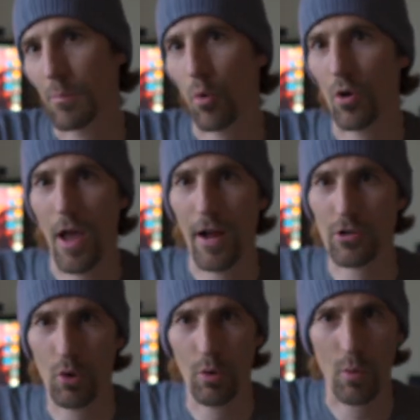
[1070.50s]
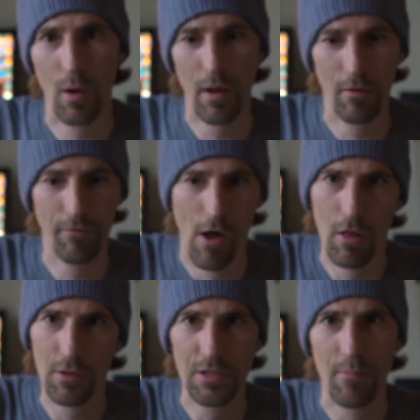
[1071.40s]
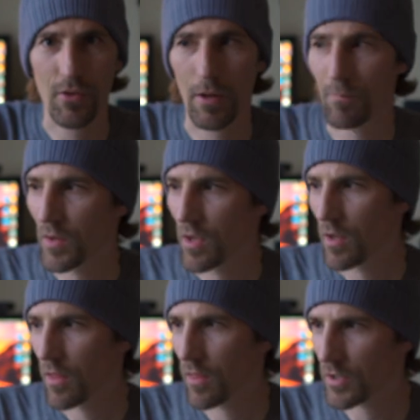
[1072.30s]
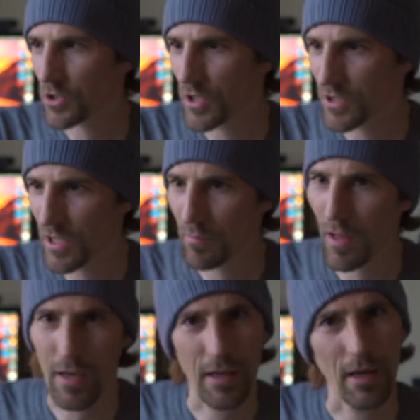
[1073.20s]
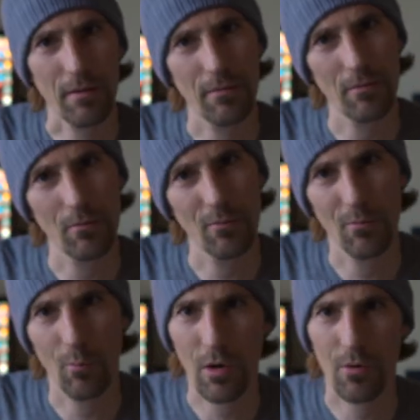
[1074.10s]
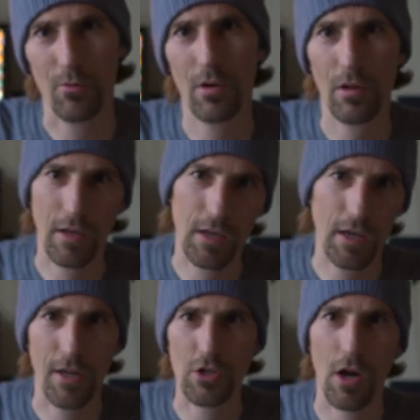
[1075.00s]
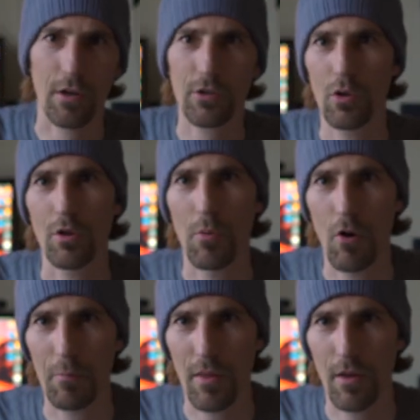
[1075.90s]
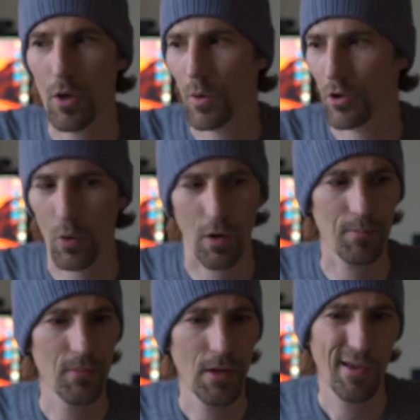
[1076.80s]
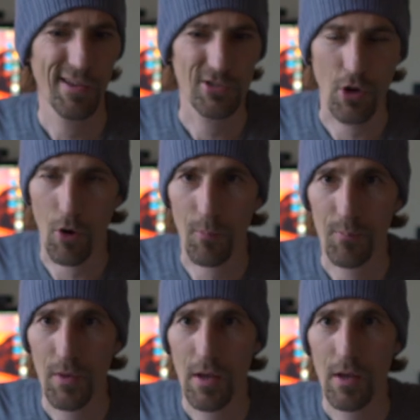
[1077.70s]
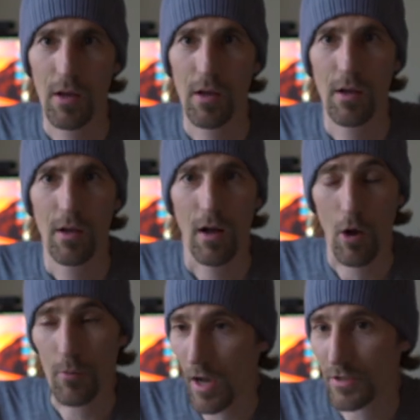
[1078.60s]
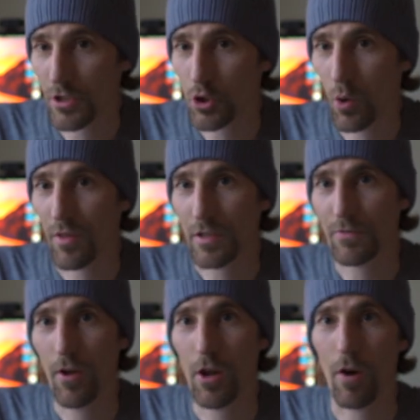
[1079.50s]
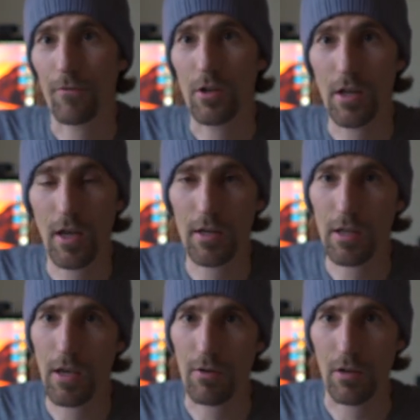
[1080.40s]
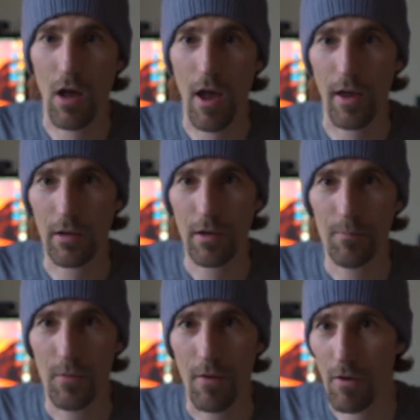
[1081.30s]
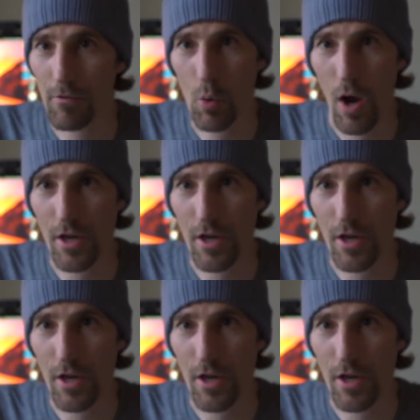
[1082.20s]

seem more natural when you want to follow something. This just seemed like it wouldn't really catch on to the movement that you were doing. So I hope you guys enjoyed this video. If you did, give it a like. If you have